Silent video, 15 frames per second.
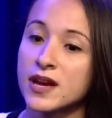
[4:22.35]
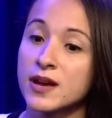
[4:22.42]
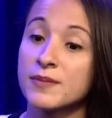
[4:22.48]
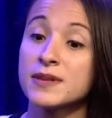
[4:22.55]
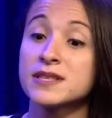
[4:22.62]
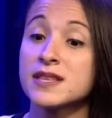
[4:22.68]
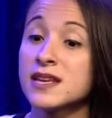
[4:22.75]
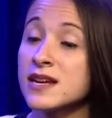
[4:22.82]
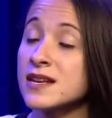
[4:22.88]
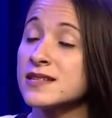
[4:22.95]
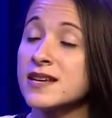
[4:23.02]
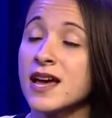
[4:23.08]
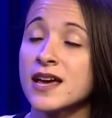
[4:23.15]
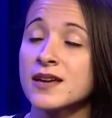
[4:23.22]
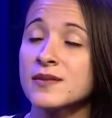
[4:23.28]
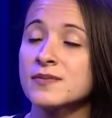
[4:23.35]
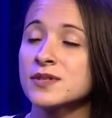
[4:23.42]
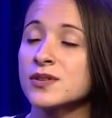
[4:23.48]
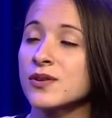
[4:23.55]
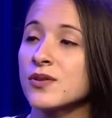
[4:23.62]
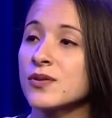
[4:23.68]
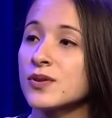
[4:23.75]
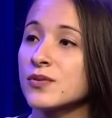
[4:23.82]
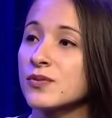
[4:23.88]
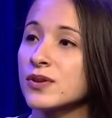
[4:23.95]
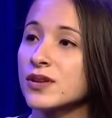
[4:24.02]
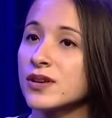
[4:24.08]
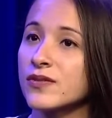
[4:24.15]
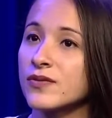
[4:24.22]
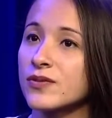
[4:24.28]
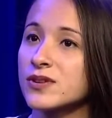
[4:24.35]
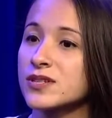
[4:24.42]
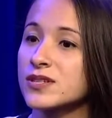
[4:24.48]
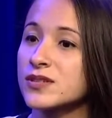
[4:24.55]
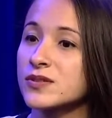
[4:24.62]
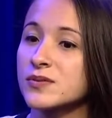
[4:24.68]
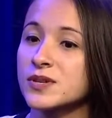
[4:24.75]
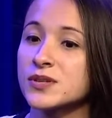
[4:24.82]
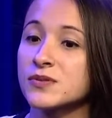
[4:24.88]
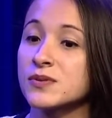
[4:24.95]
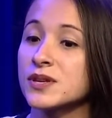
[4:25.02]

And then at times, you know, in a really unfortunate situation,